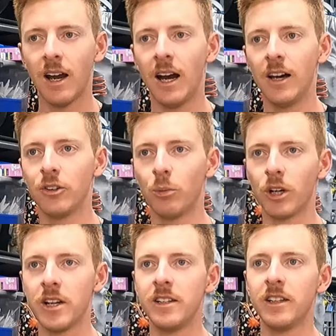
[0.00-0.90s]
Uh, so
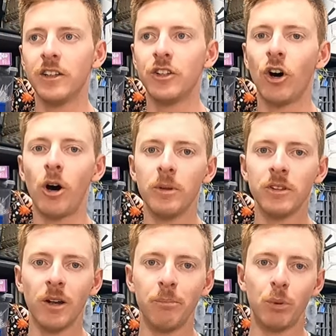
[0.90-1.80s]
what I did at the top
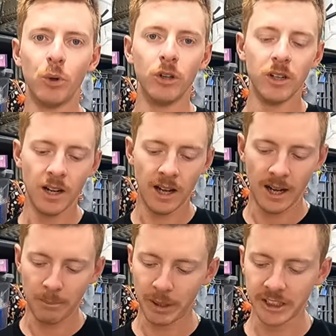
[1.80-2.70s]
is I'd put
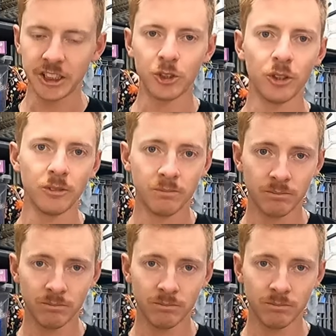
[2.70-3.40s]
uh, bungee cord